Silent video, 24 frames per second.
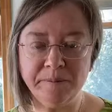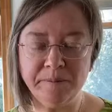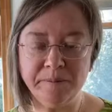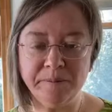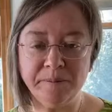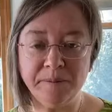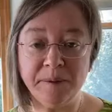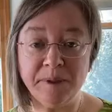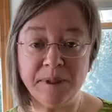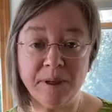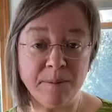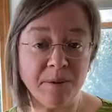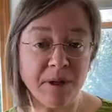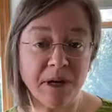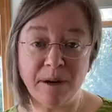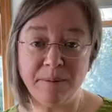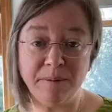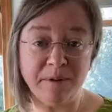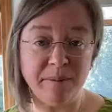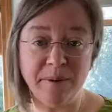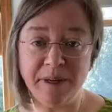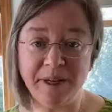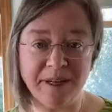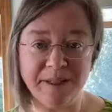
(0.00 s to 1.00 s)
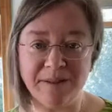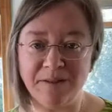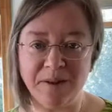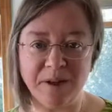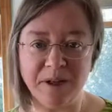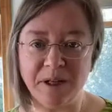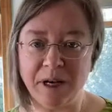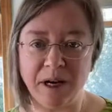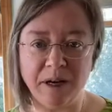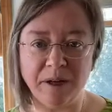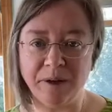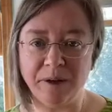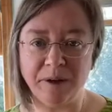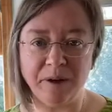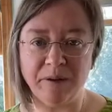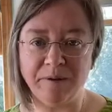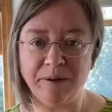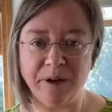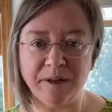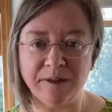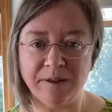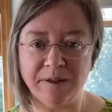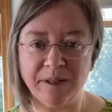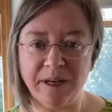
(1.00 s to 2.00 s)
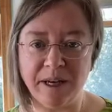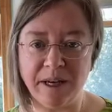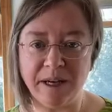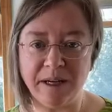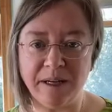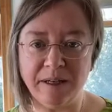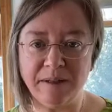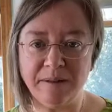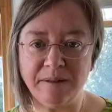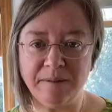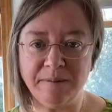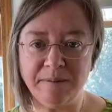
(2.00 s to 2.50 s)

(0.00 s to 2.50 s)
sometimes because of the color of our skin.